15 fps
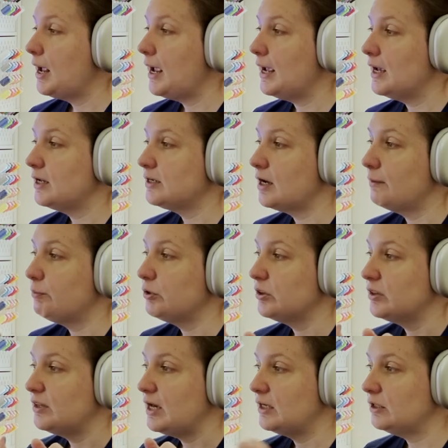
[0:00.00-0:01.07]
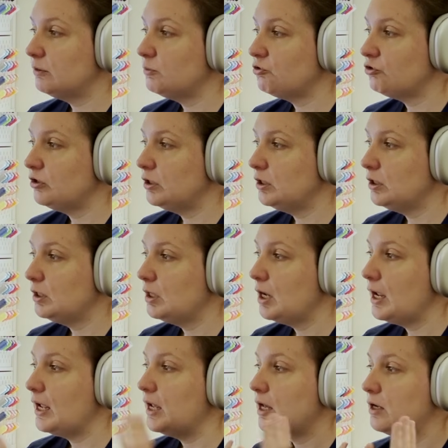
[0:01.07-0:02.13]
And I put that in the machine
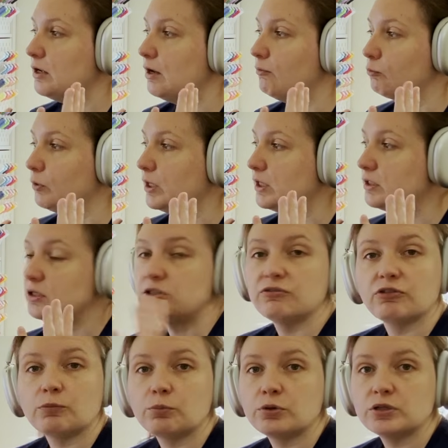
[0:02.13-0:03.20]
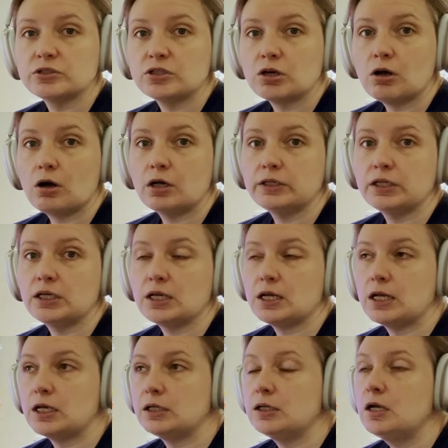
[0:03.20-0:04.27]
and ran a different print on it.
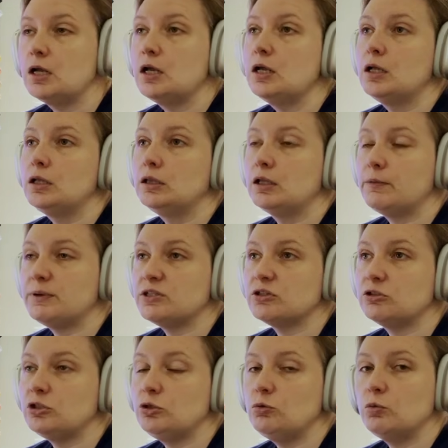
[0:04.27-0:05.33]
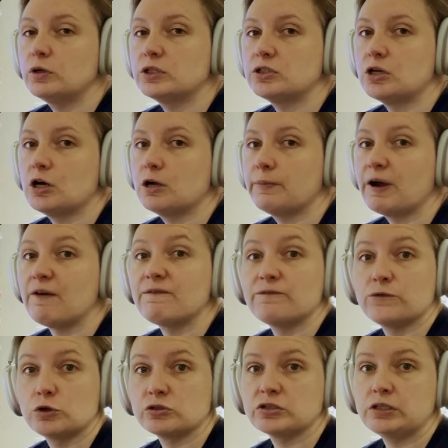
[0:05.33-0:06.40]
And let me tell you, you want to talk about
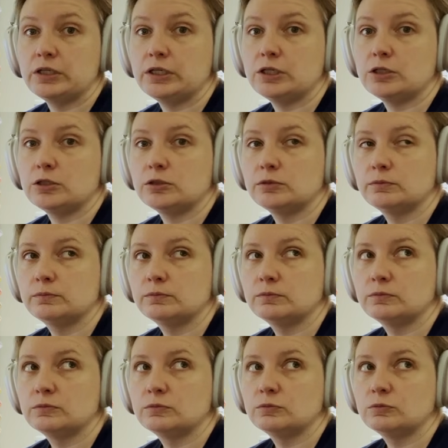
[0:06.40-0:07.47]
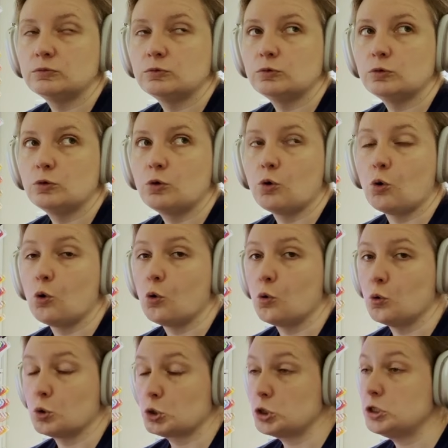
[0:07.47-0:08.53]
first layer
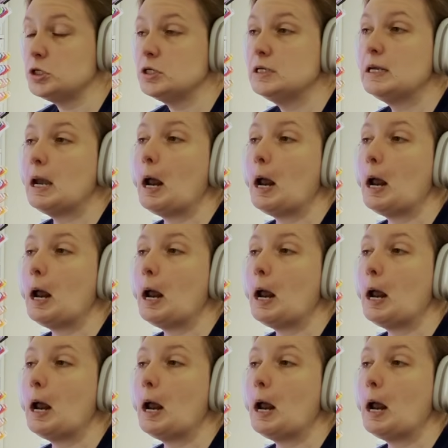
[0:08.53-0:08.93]
corn.